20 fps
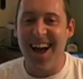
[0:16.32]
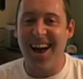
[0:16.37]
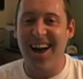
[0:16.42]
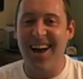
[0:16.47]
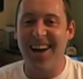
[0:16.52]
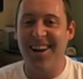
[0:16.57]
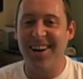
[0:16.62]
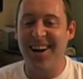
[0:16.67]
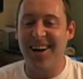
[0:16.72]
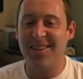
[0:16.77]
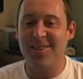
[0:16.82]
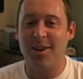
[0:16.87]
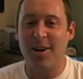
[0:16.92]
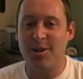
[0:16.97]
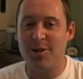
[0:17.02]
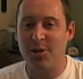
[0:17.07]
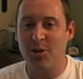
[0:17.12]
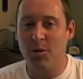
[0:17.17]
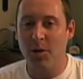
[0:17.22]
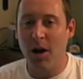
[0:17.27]
And I
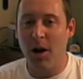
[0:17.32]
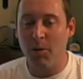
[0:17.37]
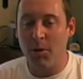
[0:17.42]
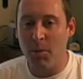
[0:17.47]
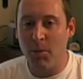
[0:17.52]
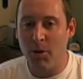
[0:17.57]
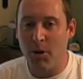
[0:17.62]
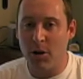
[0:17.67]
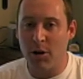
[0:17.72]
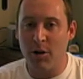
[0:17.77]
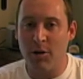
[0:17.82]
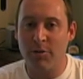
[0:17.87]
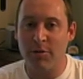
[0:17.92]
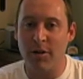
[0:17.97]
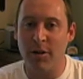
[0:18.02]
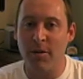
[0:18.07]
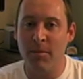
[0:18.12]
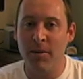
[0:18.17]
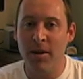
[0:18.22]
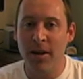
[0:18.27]
talked to a reporter
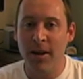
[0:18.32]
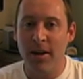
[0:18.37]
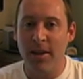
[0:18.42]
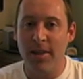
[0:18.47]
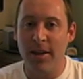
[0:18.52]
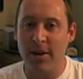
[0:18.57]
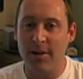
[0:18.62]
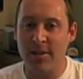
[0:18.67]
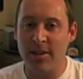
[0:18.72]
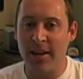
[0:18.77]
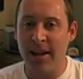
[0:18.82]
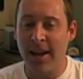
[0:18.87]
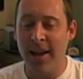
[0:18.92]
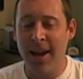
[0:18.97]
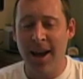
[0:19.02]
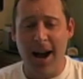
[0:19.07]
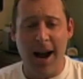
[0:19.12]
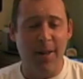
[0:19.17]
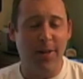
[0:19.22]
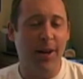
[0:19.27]
from there
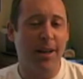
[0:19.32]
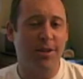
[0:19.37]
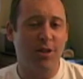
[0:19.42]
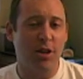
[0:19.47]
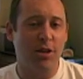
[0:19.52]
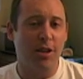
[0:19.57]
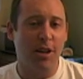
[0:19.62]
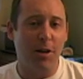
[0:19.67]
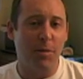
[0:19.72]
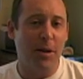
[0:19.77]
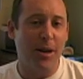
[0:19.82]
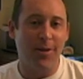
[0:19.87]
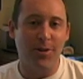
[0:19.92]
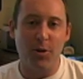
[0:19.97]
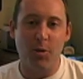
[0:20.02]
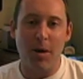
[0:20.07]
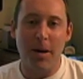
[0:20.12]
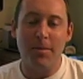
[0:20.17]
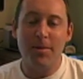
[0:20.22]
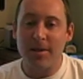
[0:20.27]
today. I think it's just going to be on
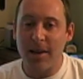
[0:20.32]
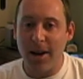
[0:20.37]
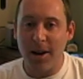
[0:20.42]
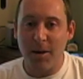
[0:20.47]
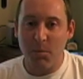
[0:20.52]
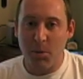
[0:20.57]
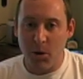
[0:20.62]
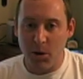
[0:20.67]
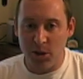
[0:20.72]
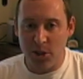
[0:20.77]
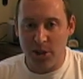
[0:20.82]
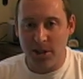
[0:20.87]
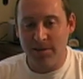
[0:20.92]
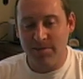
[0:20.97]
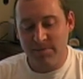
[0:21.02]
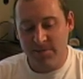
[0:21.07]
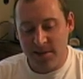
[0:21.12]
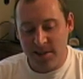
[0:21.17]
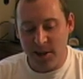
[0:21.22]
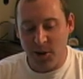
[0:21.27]
their website
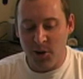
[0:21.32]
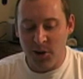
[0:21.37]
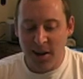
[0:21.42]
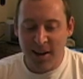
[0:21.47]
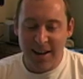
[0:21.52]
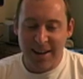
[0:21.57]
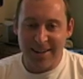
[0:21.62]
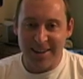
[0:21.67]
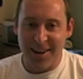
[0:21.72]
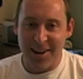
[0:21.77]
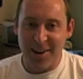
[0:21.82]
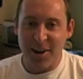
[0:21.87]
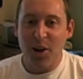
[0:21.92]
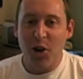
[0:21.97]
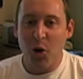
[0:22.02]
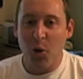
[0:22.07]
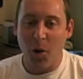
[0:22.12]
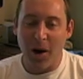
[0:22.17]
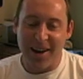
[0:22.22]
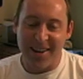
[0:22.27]
portion, so not
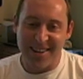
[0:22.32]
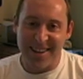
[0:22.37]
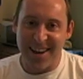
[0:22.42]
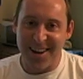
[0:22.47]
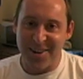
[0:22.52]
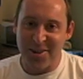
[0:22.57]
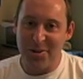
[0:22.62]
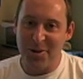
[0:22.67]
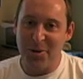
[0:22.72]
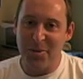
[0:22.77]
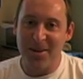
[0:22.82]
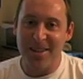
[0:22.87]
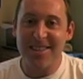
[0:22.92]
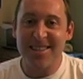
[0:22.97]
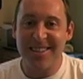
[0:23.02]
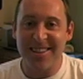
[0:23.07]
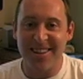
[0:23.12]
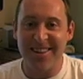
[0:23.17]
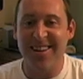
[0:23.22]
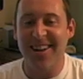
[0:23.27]
quite that cool, but
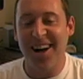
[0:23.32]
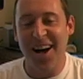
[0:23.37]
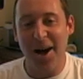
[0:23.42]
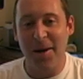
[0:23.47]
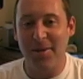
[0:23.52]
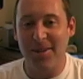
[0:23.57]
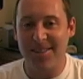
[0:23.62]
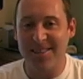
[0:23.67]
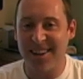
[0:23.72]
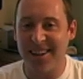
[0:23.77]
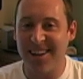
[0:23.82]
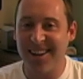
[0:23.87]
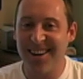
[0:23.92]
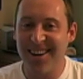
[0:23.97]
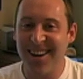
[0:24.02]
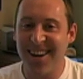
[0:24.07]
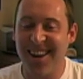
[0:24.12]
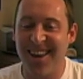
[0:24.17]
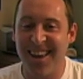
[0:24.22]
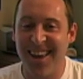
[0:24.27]
still, I'm excited.
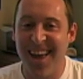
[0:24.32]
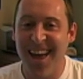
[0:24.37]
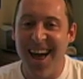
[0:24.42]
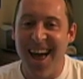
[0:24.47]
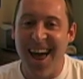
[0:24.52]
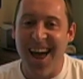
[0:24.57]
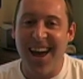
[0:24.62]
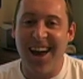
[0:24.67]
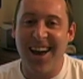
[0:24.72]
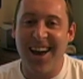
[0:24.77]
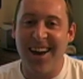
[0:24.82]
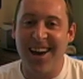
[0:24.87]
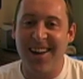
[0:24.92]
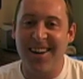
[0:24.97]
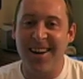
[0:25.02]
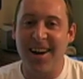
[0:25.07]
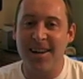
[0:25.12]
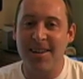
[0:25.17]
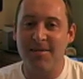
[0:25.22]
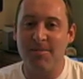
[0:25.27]

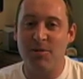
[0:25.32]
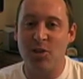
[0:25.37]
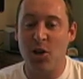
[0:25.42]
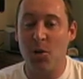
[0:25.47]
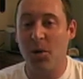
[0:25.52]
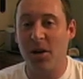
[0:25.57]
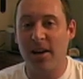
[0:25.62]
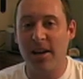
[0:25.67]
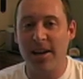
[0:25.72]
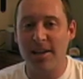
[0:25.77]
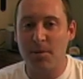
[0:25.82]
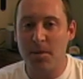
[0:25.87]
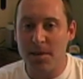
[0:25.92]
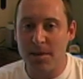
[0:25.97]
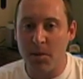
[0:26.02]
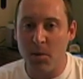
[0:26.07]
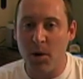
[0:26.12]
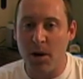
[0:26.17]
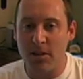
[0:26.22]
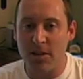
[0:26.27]
And she wanted to ask me
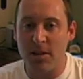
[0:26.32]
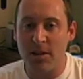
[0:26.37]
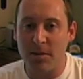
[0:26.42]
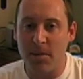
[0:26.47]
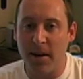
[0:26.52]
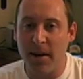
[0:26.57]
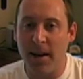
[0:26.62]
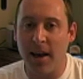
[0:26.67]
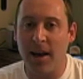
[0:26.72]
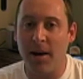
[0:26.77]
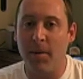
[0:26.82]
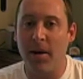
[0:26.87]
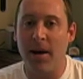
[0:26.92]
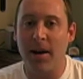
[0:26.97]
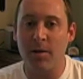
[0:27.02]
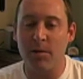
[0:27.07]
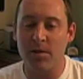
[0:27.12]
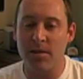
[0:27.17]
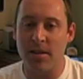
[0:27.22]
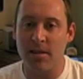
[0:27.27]
some questions about
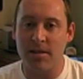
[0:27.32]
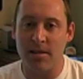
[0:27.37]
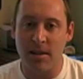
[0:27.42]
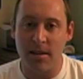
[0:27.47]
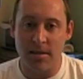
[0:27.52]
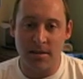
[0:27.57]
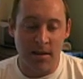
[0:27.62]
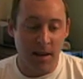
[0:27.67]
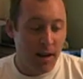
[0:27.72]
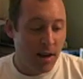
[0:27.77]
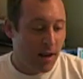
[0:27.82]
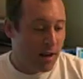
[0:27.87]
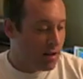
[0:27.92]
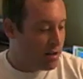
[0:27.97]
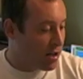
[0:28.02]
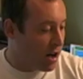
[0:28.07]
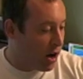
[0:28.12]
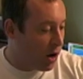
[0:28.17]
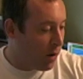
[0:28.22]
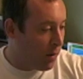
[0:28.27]
antibiotic resistance,
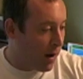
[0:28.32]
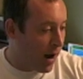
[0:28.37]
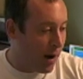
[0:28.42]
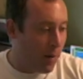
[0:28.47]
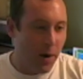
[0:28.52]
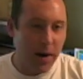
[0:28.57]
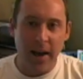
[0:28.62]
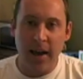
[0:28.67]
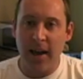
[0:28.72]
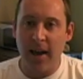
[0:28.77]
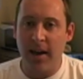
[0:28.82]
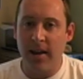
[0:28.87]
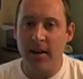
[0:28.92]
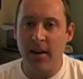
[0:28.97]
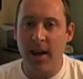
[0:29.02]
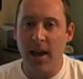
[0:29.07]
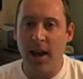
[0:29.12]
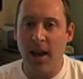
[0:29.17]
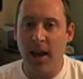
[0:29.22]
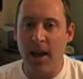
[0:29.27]
so I went
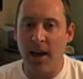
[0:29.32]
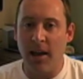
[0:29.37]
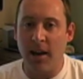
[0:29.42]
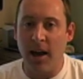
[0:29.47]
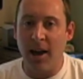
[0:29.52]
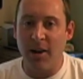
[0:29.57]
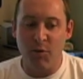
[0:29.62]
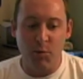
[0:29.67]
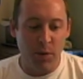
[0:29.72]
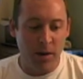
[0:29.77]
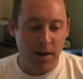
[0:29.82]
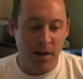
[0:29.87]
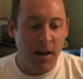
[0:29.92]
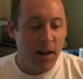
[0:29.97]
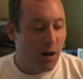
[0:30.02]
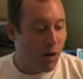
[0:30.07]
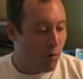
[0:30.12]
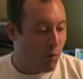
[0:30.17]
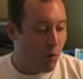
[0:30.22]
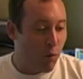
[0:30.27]
ahead and I've been
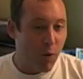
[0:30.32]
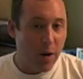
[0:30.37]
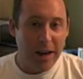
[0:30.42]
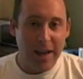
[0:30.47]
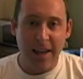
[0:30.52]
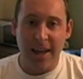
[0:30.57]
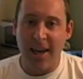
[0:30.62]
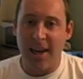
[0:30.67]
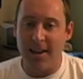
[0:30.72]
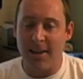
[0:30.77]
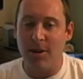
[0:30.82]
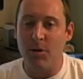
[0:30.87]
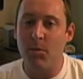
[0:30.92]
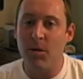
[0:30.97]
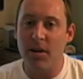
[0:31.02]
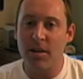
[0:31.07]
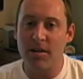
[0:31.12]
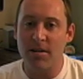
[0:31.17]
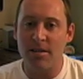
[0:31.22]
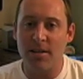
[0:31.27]
really hitting the
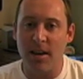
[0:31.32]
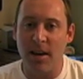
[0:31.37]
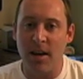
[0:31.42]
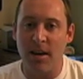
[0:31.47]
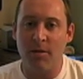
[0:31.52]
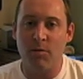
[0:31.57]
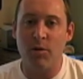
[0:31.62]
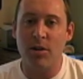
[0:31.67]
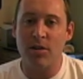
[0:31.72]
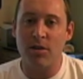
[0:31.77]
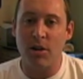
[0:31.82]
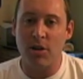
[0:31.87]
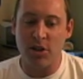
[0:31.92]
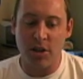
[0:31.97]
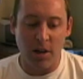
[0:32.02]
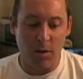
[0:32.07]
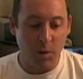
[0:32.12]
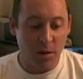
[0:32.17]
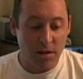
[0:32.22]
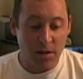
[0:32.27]
books and
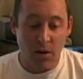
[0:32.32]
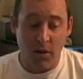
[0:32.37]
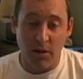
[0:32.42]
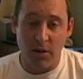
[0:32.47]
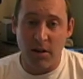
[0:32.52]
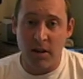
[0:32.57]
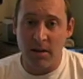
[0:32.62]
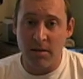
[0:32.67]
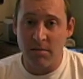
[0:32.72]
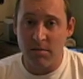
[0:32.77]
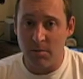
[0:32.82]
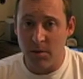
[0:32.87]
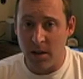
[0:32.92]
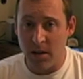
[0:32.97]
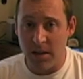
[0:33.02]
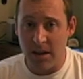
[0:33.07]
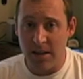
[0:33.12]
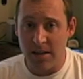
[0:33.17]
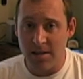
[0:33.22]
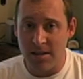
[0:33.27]
researching what's going on
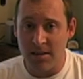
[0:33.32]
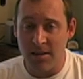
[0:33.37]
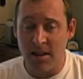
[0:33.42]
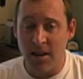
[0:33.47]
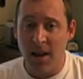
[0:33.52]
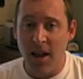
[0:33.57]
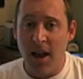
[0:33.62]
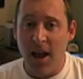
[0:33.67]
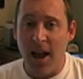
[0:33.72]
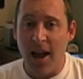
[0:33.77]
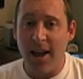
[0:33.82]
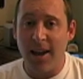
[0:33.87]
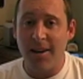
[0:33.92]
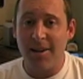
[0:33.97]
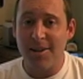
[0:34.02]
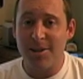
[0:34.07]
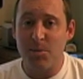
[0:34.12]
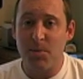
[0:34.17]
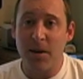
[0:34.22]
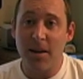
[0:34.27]
with this,
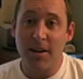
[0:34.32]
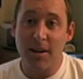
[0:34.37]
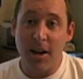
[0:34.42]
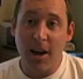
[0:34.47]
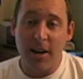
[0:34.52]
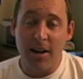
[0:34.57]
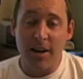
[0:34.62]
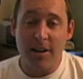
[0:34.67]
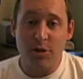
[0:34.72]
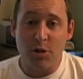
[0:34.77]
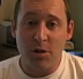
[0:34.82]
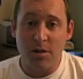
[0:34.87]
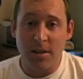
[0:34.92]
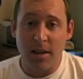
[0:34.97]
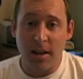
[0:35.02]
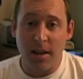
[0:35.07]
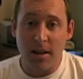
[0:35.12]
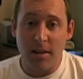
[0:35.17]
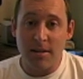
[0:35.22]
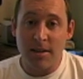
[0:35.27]
and it's been a kind of
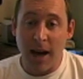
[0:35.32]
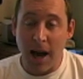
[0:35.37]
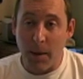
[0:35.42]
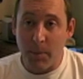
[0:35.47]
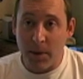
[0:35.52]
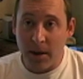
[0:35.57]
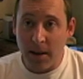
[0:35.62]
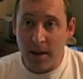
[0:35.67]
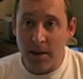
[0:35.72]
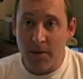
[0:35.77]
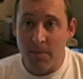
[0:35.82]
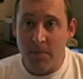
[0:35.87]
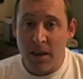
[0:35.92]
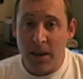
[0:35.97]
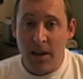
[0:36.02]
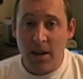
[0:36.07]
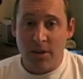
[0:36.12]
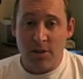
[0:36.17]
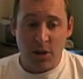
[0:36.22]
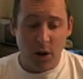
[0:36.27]
interesting topic.
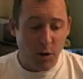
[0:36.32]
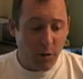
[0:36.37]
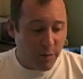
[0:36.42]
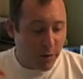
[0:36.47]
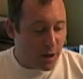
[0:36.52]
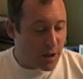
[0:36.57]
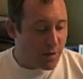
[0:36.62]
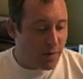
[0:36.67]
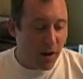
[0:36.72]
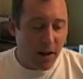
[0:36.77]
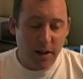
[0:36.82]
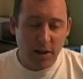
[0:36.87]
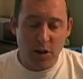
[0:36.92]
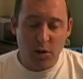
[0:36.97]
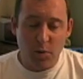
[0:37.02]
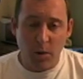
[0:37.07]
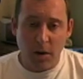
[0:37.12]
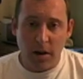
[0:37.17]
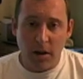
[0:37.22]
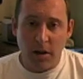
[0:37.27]
So first of all, I
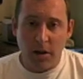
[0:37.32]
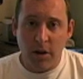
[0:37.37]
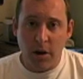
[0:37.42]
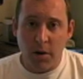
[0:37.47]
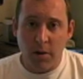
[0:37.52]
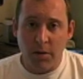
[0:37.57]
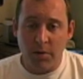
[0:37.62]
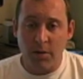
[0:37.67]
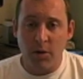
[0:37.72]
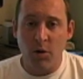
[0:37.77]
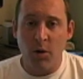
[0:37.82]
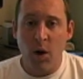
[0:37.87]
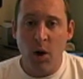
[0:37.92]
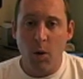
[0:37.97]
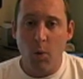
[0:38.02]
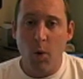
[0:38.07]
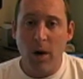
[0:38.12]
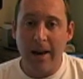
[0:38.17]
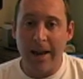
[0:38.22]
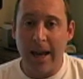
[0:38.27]
just want to go through
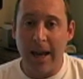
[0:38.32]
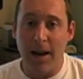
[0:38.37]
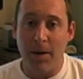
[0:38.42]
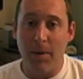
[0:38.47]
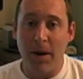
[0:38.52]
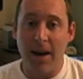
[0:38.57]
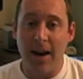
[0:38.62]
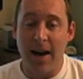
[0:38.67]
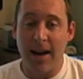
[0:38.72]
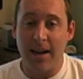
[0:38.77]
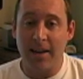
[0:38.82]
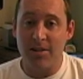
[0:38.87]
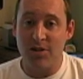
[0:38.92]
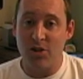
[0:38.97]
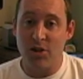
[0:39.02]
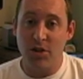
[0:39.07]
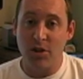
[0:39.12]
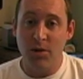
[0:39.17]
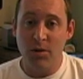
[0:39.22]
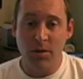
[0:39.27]
what
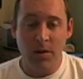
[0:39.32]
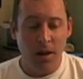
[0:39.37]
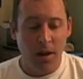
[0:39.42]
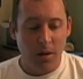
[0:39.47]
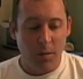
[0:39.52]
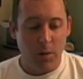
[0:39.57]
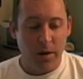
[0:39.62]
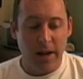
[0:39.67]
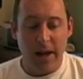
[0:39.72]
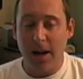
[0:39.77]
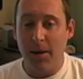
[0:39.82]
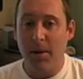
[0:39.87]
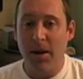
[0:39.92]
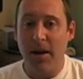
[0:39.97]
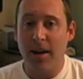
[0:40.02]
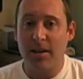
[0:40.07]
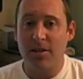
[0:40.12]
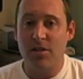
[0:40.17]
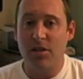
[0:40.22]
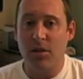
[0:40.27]
antibiotics do. What
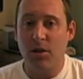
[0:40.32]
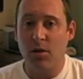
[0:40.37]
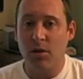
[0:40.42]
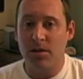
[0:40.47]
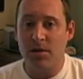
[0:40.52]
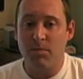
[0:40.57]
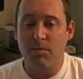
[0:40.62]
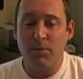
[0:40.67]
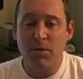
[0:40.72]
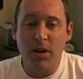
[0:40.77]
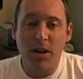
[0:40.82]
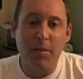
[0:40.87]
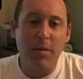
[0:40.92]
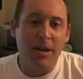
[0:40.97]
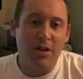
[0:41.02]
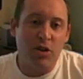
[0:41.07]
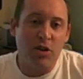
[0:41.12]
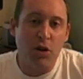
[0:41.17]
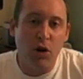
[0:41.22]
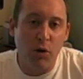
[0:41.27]
antibiotics do is pretty
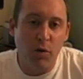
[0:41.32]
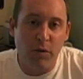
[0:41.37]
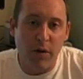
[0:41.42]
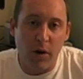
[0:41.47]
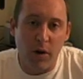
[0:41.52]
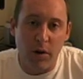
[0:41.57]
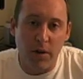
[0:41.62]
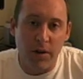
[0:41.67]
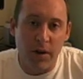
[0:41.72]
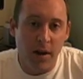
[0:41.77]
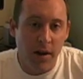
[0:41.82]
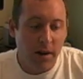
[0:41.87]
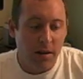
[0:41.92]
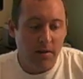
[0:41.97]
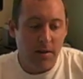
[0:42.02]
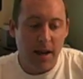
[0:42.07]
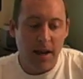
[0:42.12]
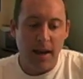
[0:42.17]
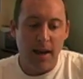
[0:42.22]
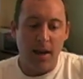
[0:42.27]
much twofold.
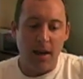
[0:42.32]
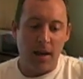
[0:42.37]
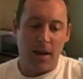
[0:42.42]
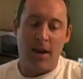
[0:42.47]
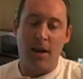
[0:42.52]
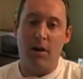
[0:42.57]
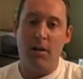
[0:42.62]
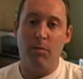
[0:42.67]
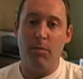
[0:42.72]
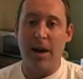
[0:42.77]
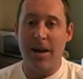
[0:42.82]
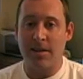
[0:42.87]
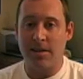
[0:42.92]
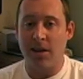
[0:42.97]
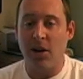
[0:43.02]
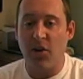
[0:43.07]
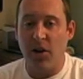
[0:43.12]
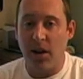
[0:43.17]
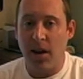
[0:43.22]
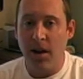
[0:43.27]
They kill
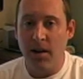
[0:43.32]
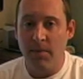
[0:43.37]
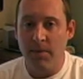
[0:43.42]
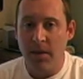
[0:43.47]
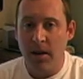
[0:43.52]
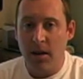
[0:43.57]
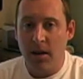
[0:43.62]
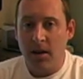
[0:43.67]
bacteria,